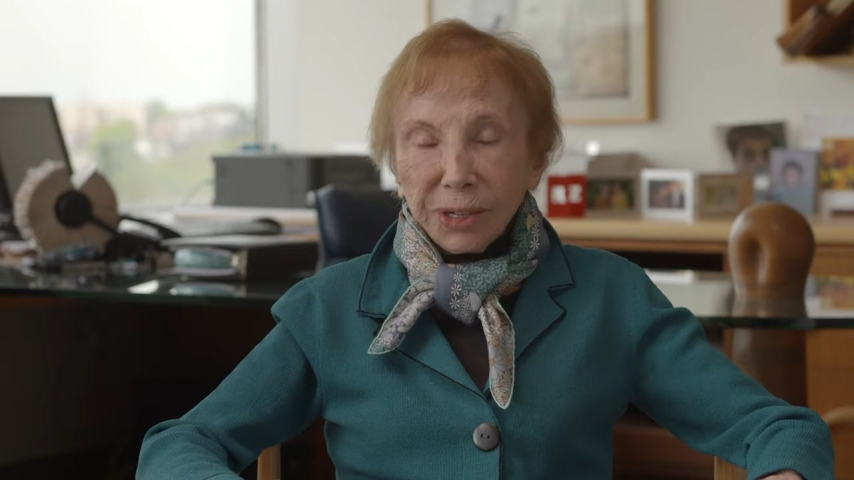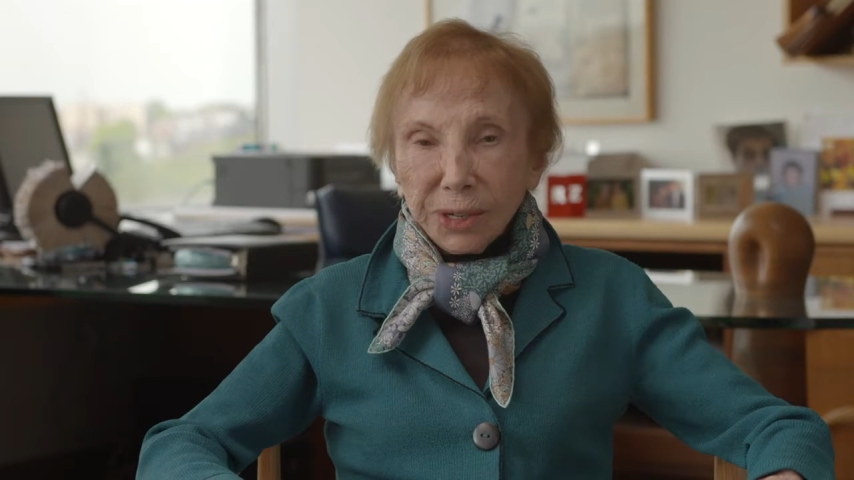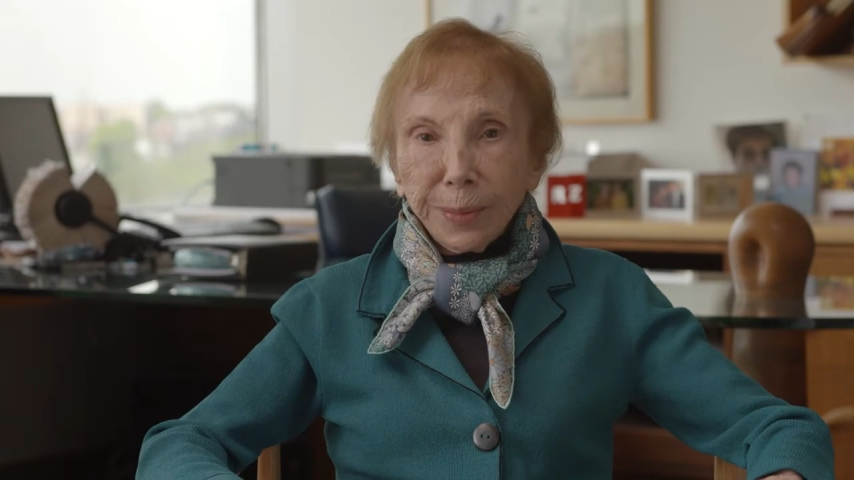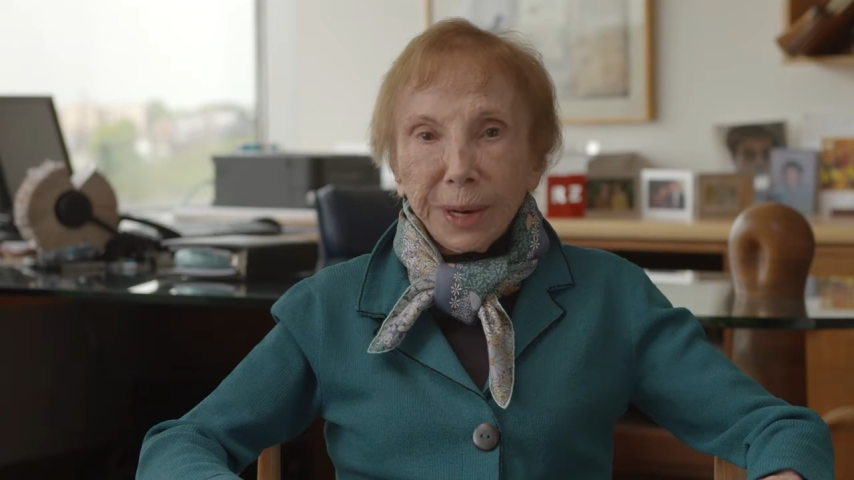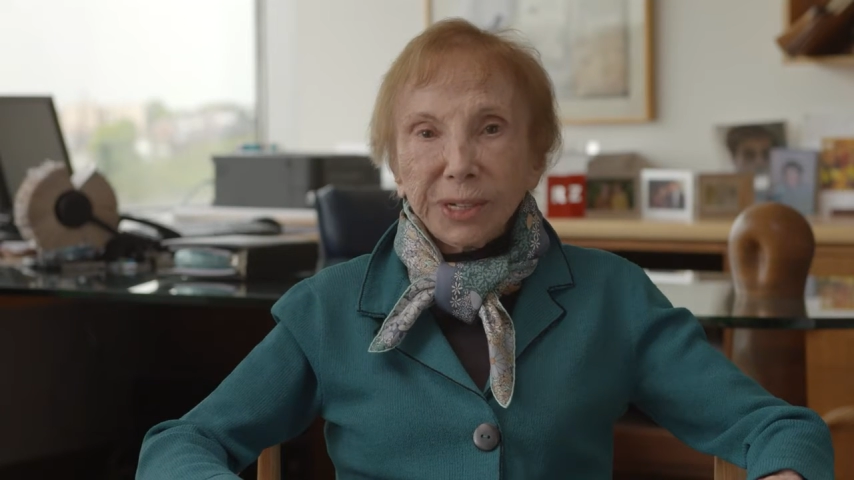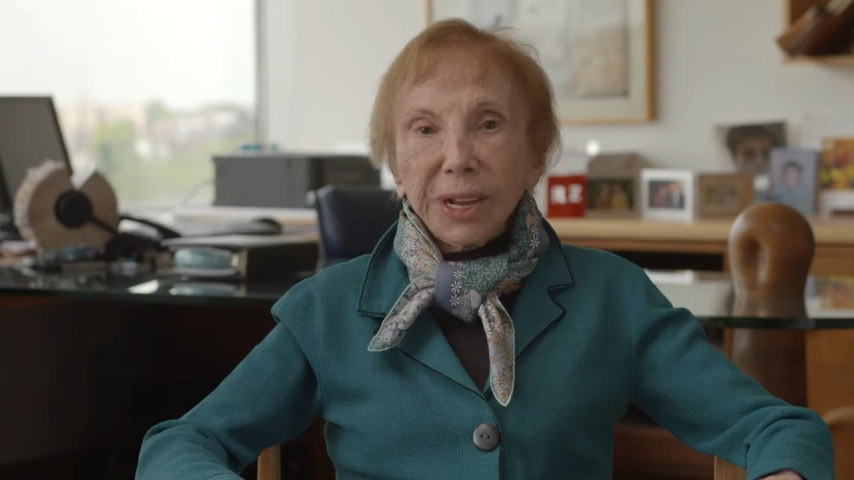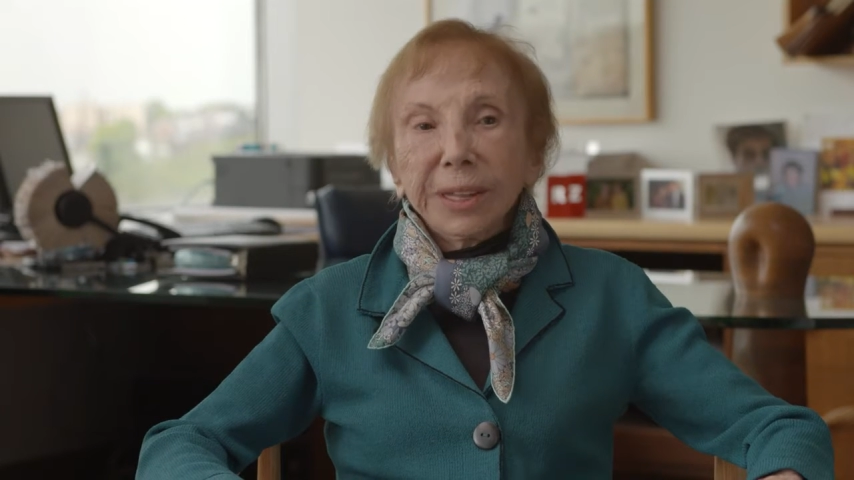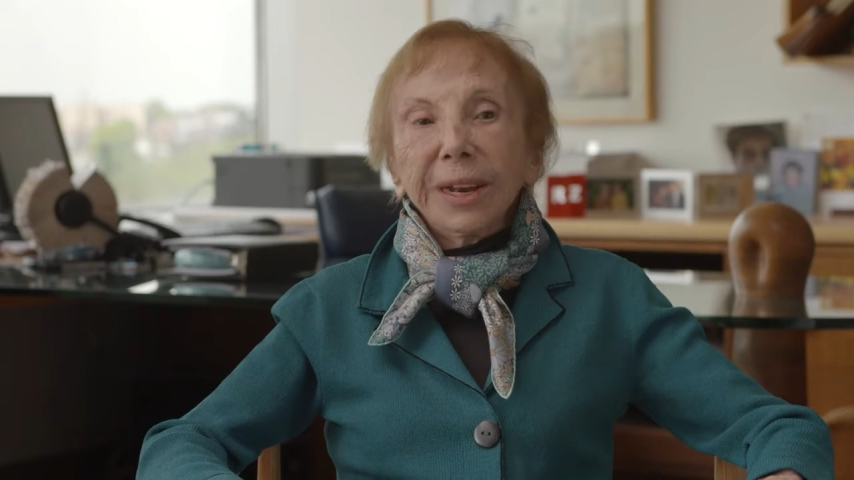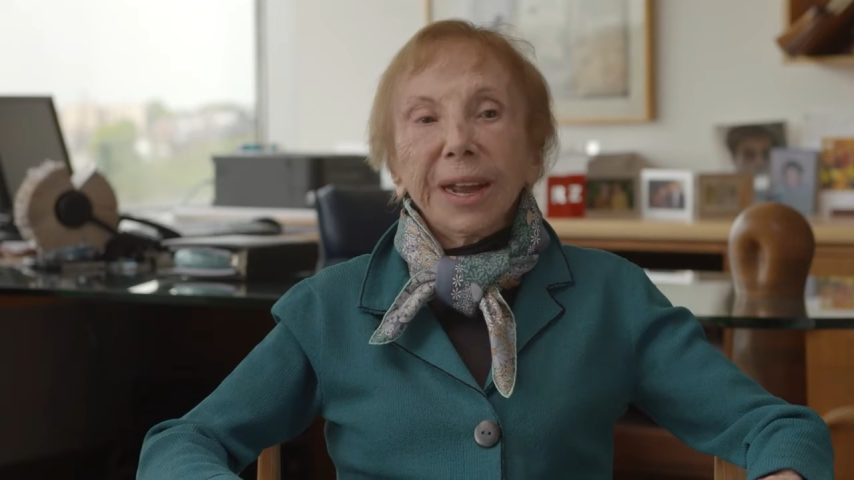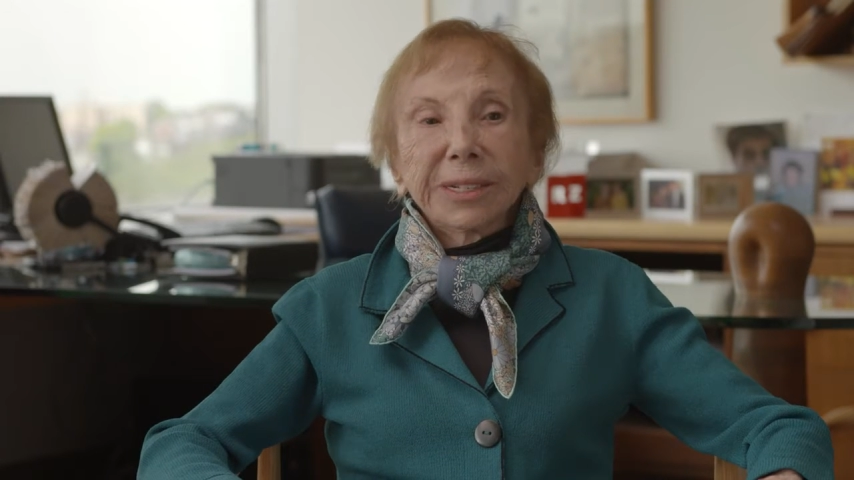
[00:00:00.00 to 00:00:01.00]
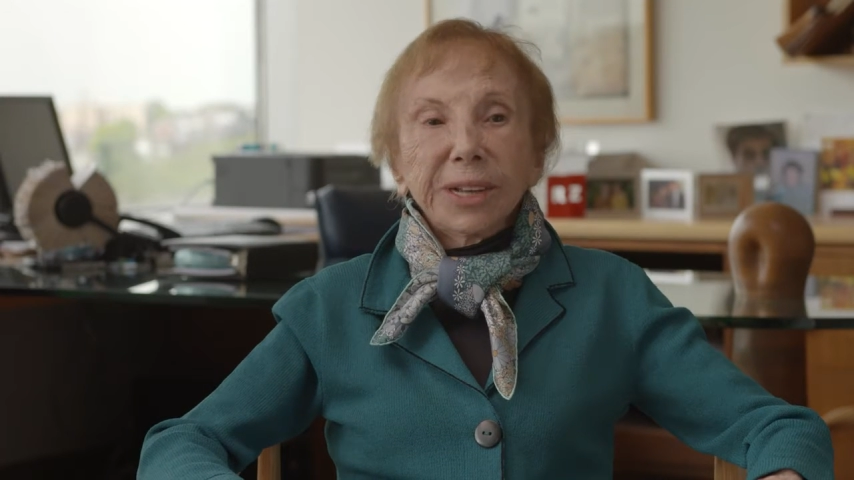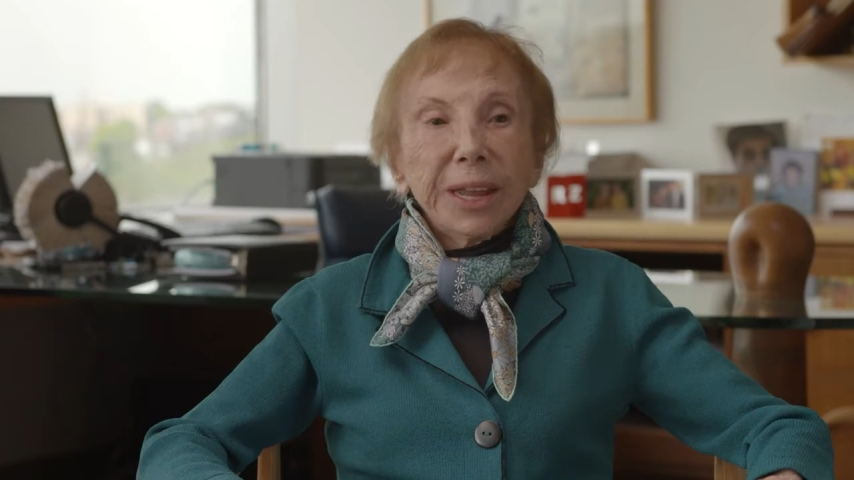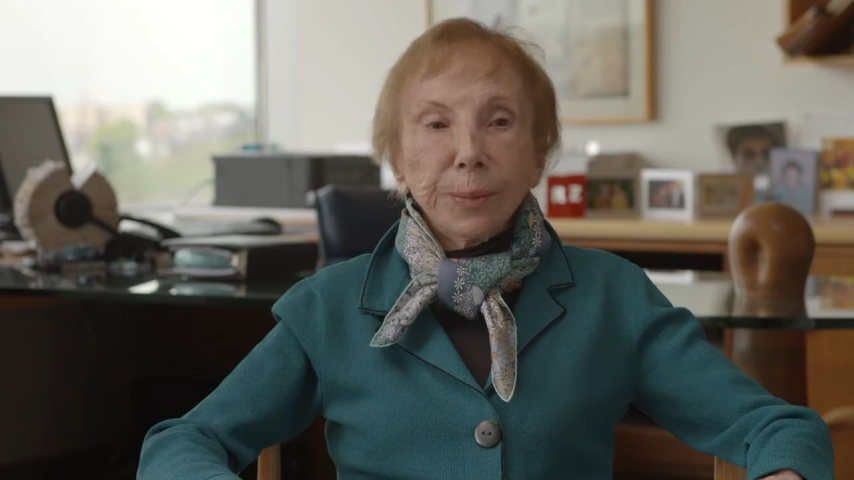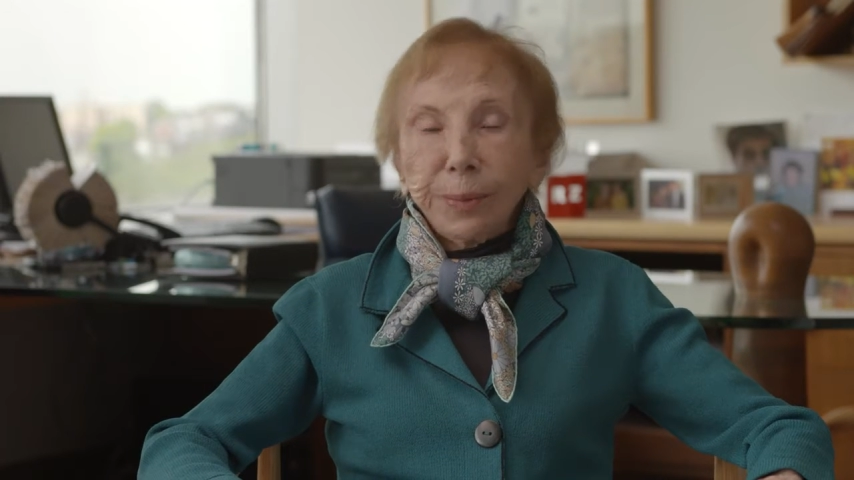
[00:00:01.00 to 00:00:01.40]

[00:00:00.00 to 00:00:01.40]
Somebody said the next day the